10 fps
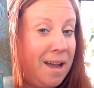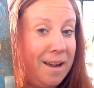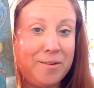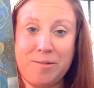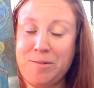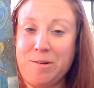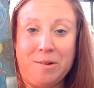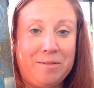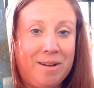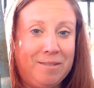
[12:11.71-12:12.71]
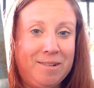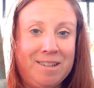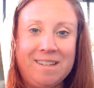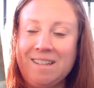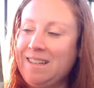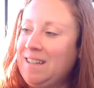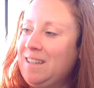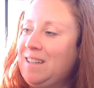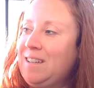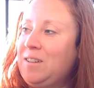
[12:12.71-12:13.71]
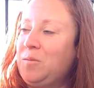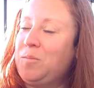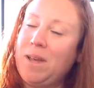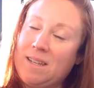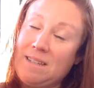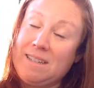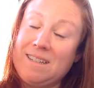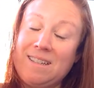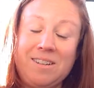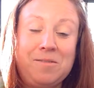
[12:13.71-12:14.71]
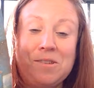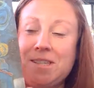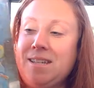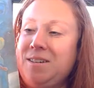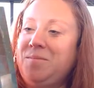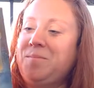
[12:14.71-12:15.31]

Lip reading: I don't know if I would, but we'll see.